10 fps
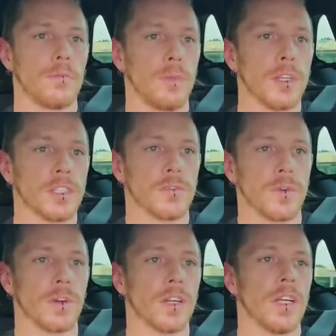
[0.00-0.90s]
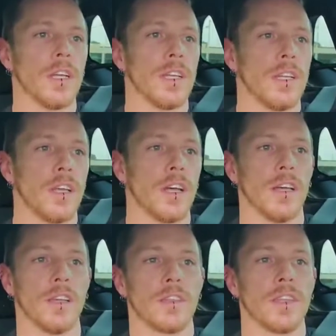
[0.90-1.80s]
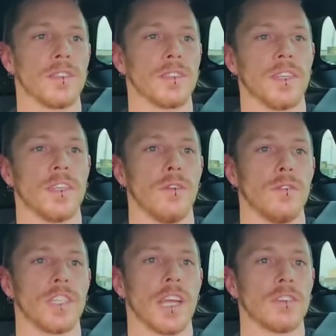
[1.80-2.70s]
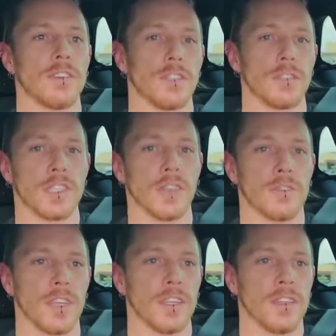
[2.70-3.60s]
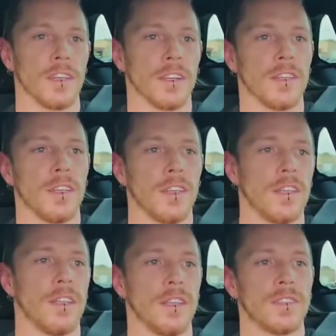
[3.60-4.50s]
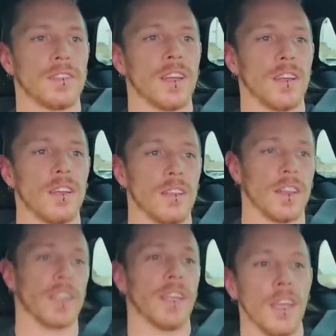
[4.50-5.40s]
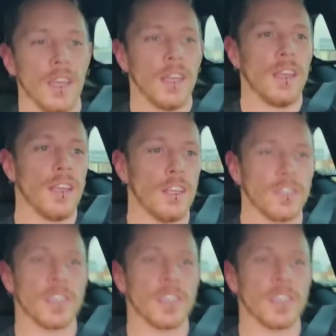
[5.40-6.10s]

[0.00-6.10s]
push for. things that you challenge yourself to get done. It's not like, it's